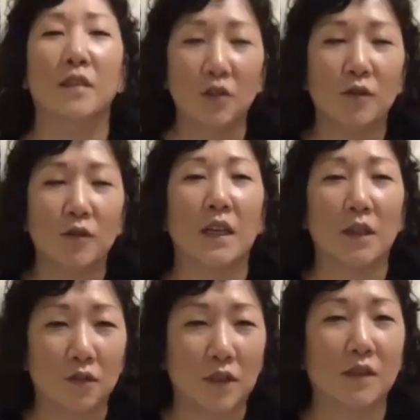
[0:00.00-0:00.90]
a new
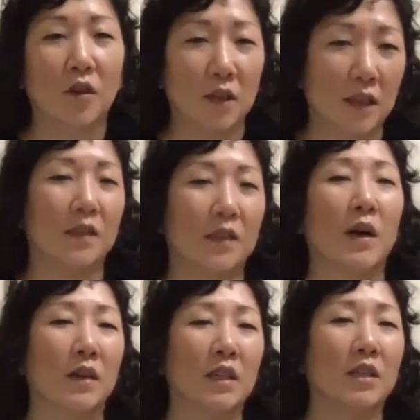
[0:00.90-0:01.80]
cycle that's starting. That's
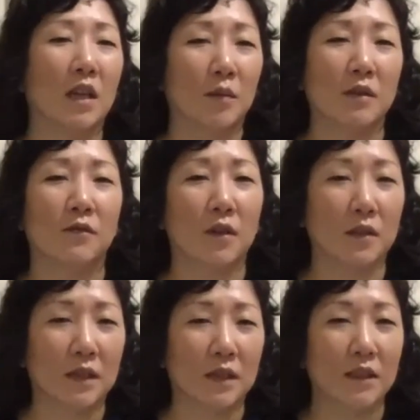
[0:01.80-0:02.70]
about economic
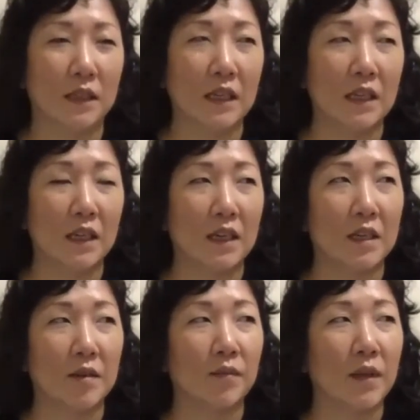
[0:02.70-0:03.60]
volatility.
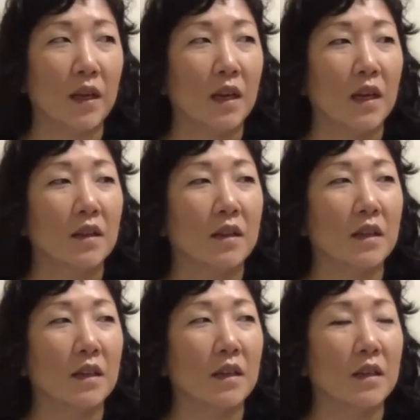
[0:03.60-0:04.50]

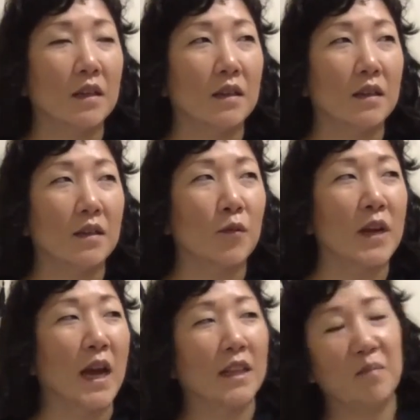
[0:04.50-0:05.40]
We
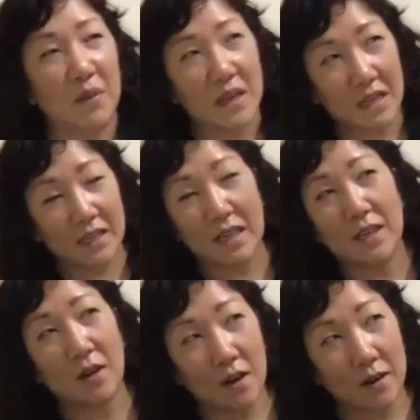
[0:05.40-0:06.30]
had the big
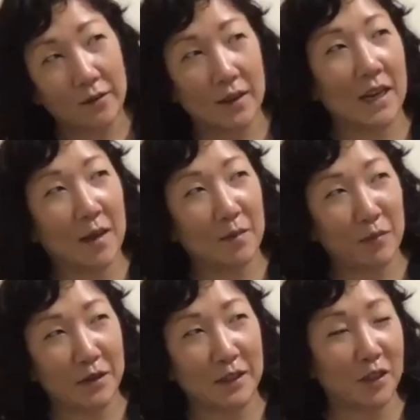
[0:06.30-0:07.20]
kickoff that
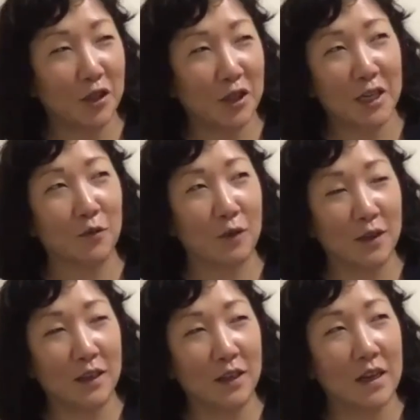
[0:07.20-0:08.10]
happened in January.